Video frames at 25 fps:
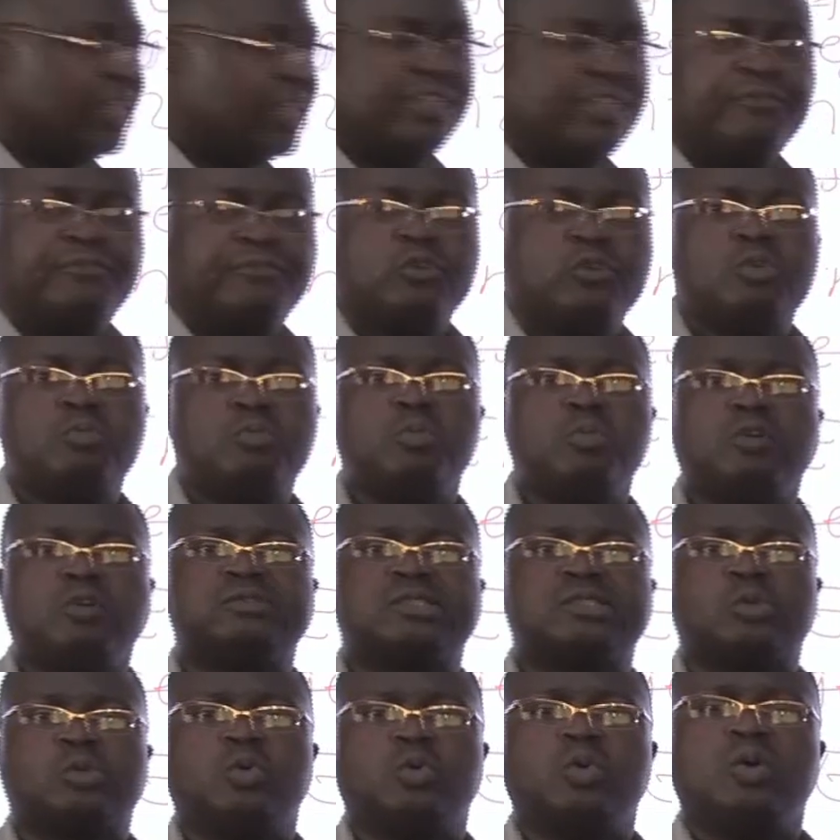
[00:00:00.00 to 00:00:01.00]
the food moves
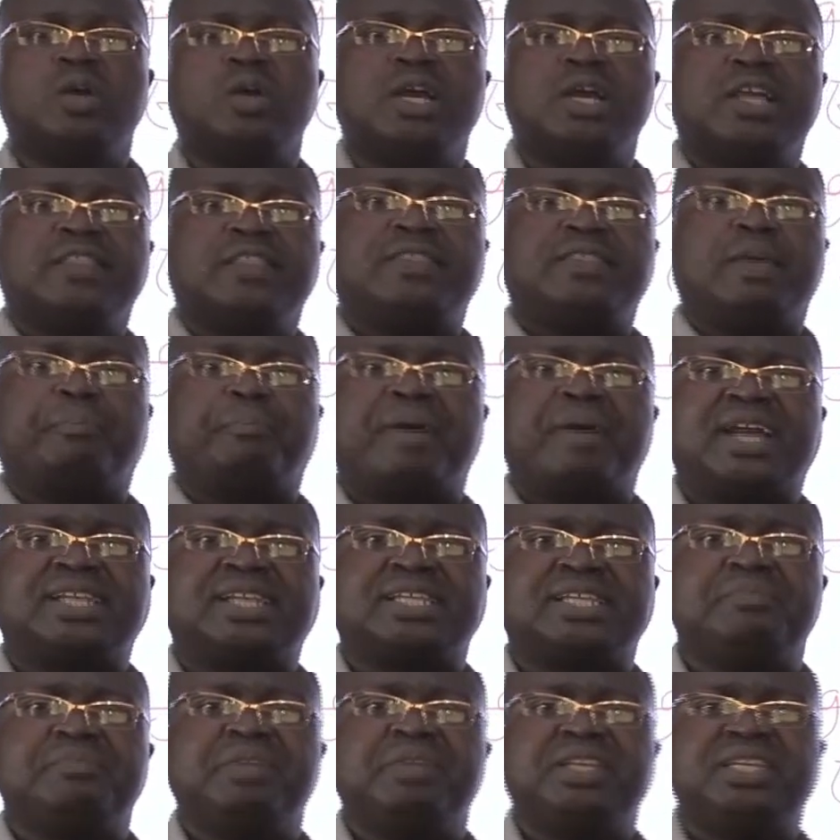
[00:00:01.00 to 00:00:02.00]
to the part
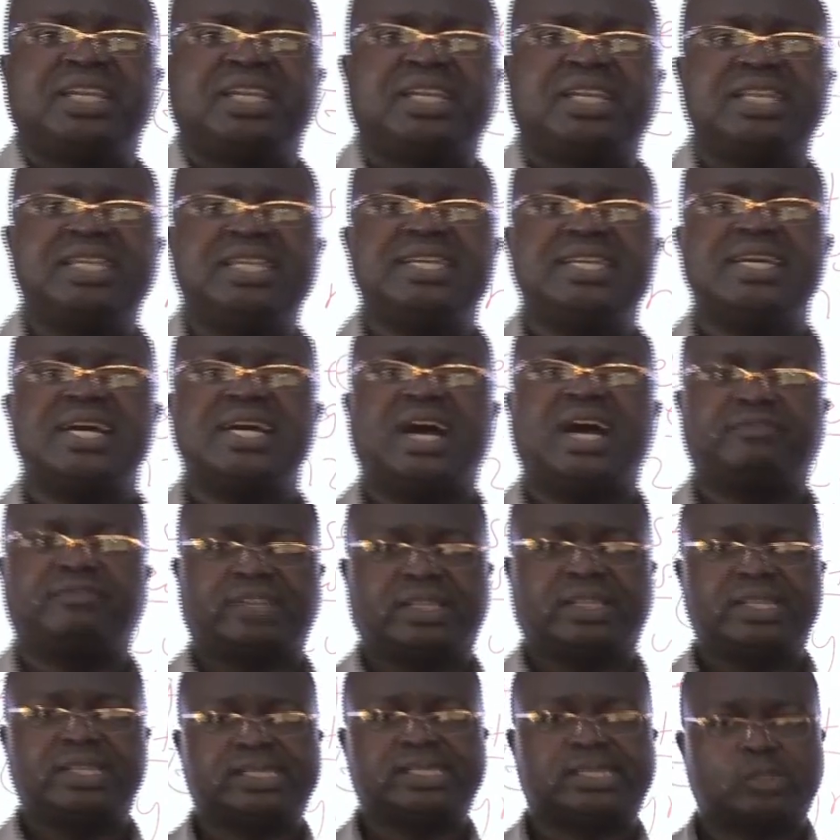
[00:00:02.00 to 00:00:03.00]
immediately after
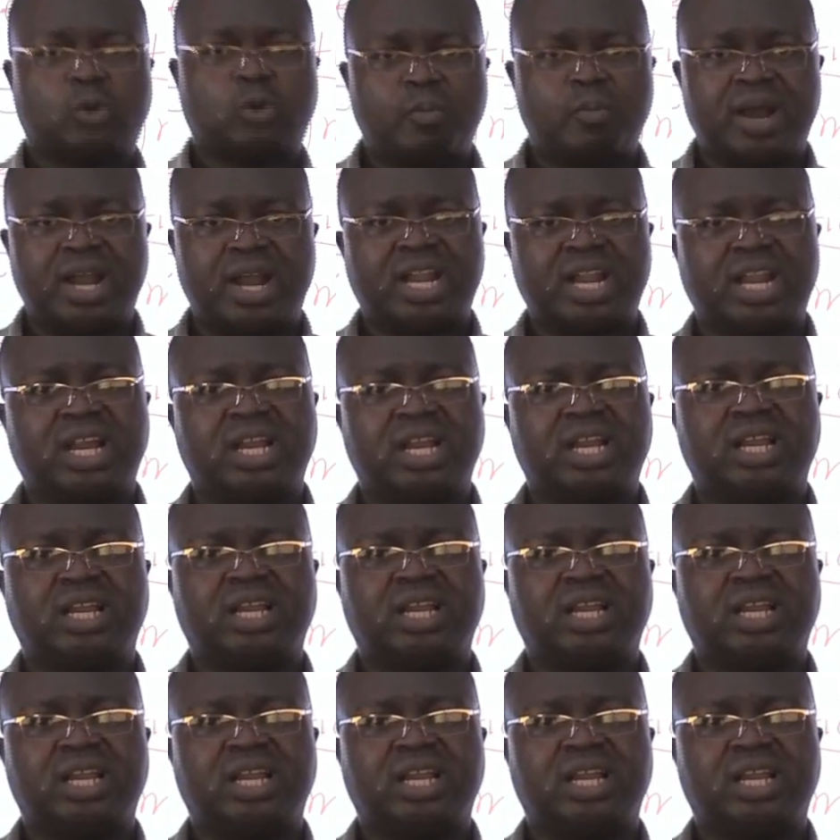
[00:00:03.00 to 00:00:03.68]
the stomach